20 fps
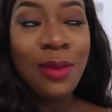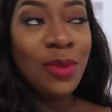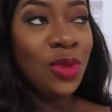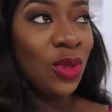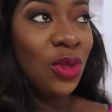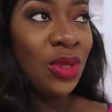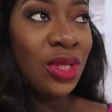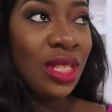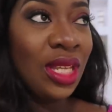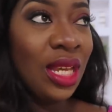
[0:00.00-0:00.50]
I'm
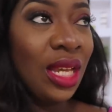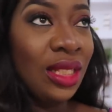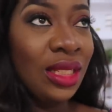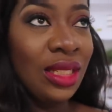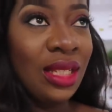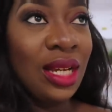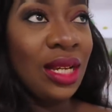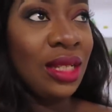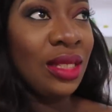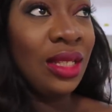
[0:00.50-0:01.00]
so scared
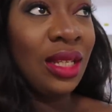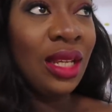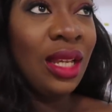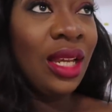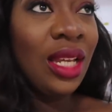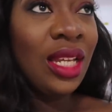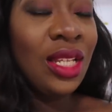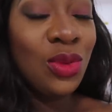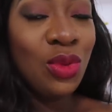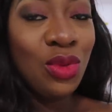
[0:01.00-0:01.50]
that
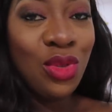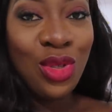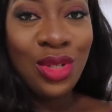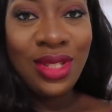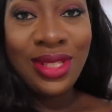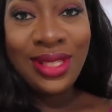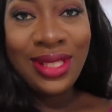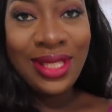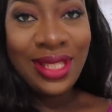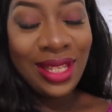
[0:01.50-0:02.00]
it will
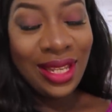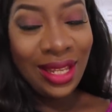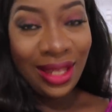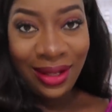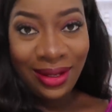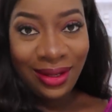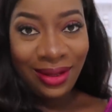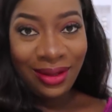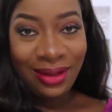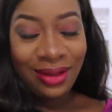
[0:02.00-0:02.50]
just
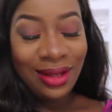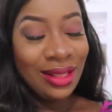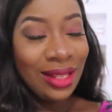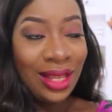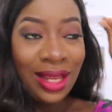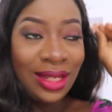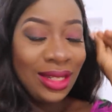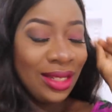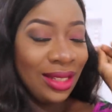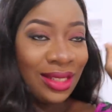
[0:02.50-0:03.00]
tear.
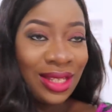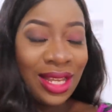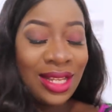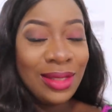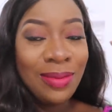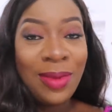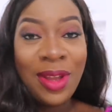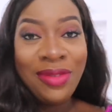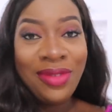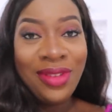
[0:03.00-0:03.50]
Like,
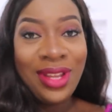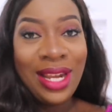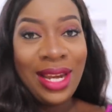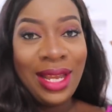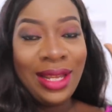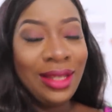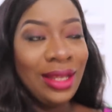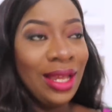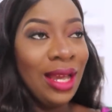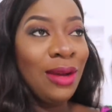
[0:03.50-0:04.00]
that's my fear.
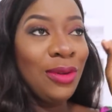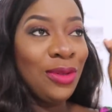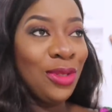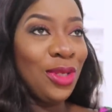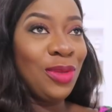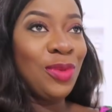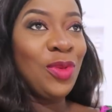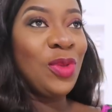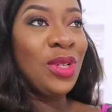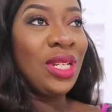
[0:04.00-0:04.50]
Like, I will
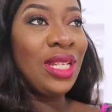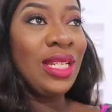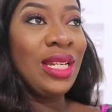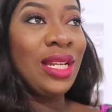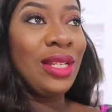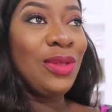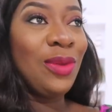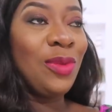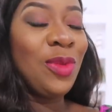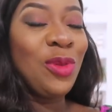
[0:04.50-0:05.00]
just be
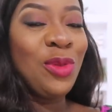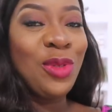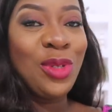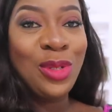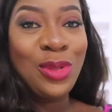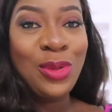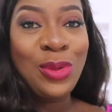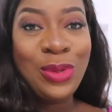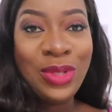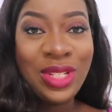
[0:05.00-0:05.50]
walking and something will
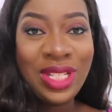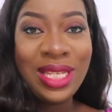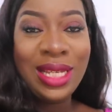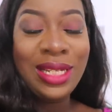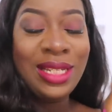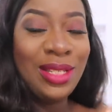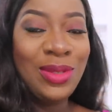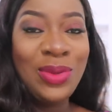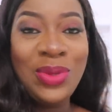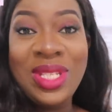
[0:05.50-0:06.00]
just hold it
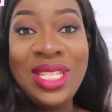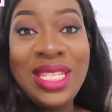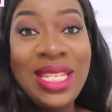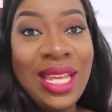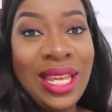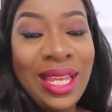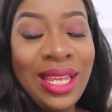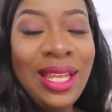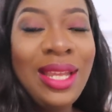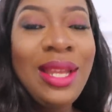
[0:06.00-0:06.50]
and it will
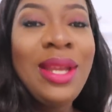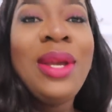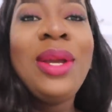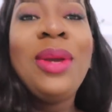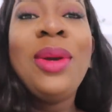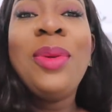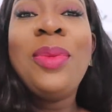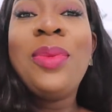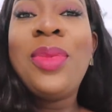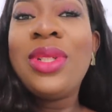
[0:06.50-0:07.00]
tear.
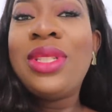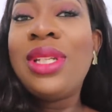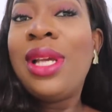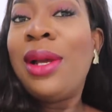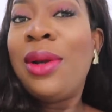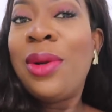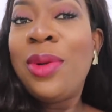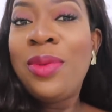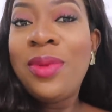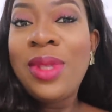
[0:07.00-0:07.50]

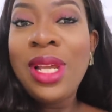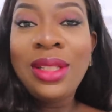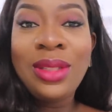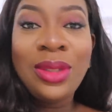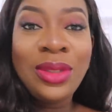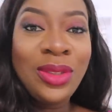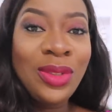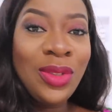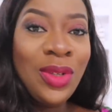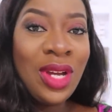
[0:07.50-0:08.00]
But I hope
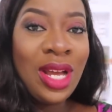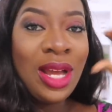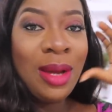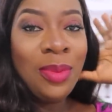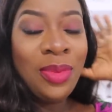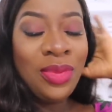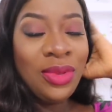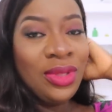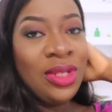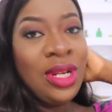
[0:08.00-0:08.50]
that does not
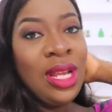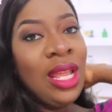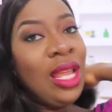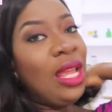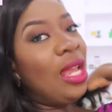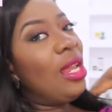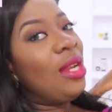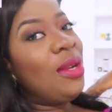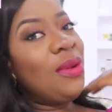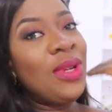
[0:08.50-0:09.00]
happen.
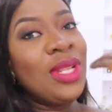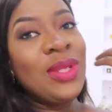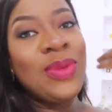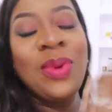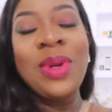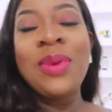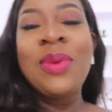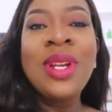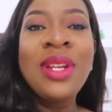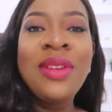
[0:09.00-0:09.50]

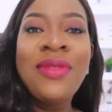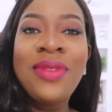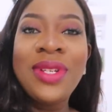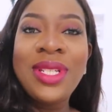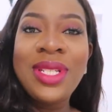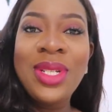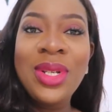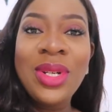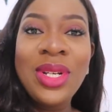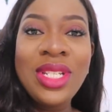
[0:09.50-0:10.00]
Anyways, we're ready
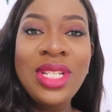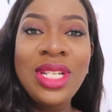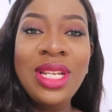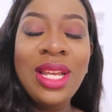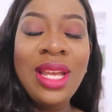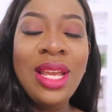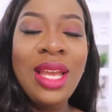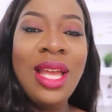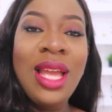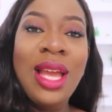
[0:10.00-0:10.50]
for church.
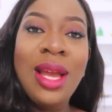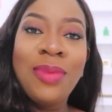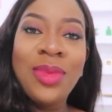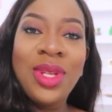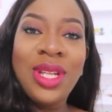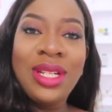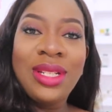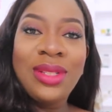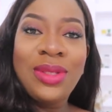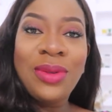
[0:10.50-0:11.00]
I'm
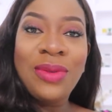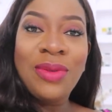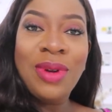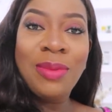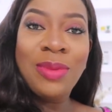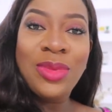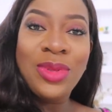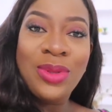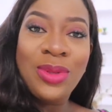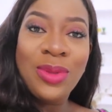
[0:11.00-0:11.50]
beginning to
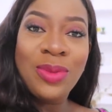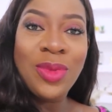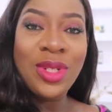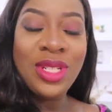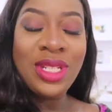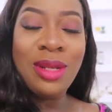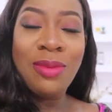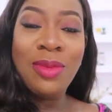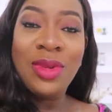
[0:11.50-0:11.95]
ramble too much.